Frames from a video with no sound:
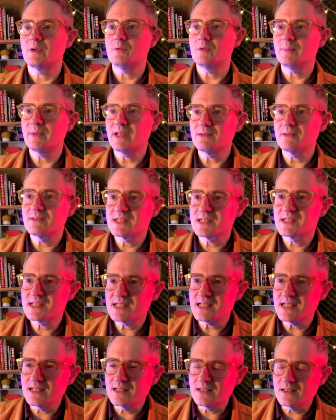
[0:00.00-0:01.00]
will be able to
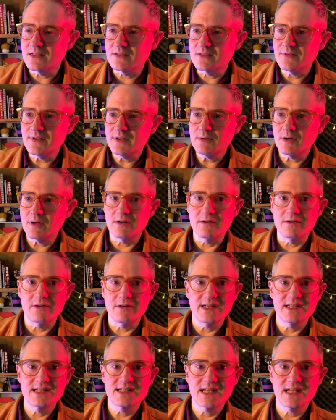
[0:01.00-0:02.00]
see, look,
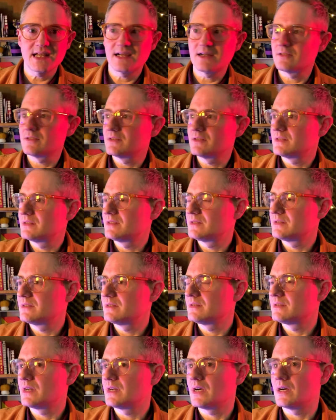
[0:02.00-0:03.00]
Vuo is now,
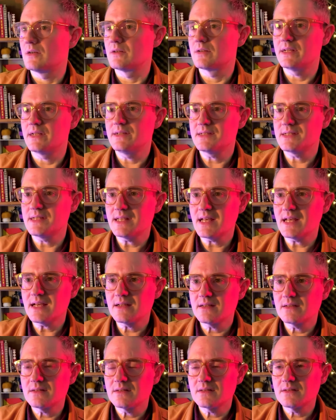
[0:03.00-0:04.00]
oh, can you see
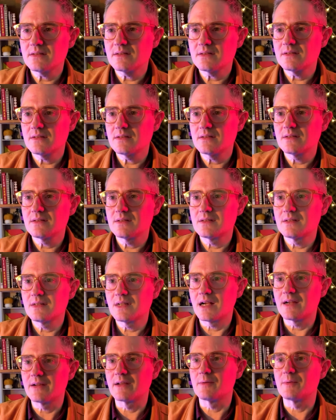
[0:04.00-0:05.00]
that?
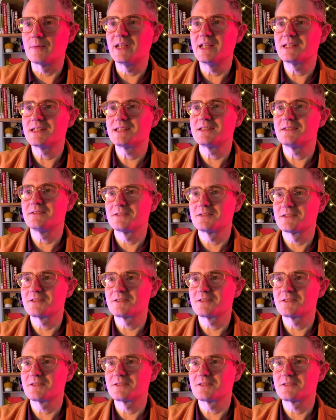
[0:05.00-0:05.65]
Oh no, we need to do